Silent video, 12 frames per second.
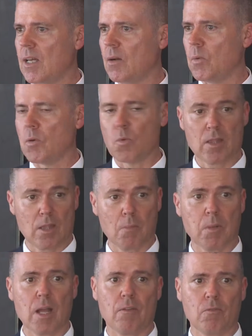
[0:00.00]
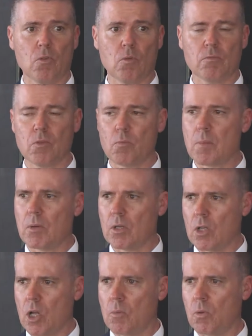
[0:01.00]
we rent the platform from Rapid
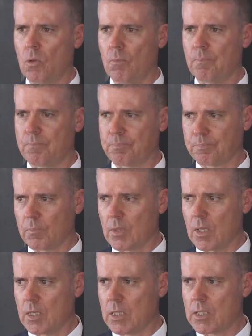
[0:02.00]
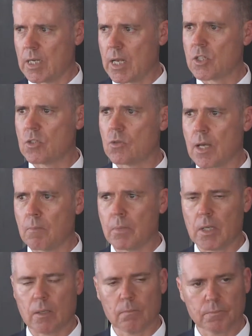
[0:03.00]
Global, an international
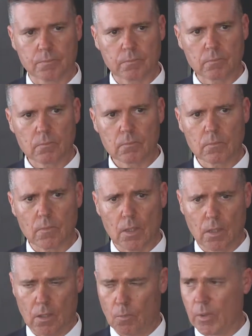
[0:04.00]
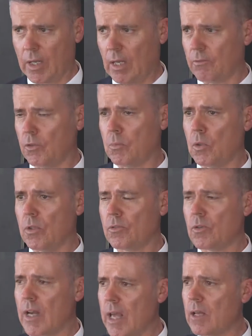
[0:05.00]
company, and we're comfortable
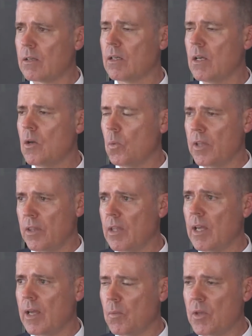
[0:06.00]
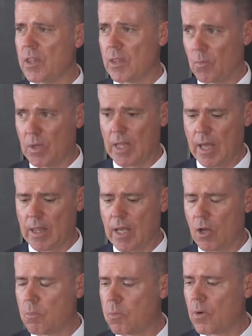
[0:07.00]
and renowned with how
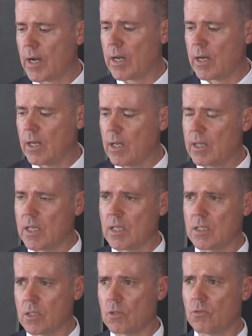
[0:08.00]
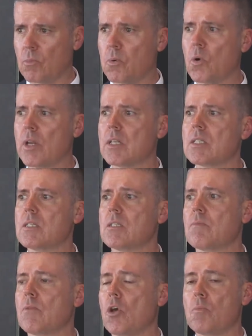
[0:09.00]
they operate. The incident reporting
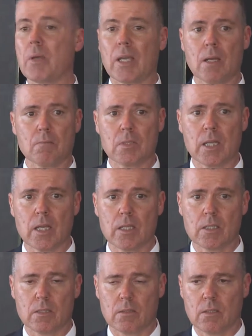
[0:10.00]
system, though, becomes theirs.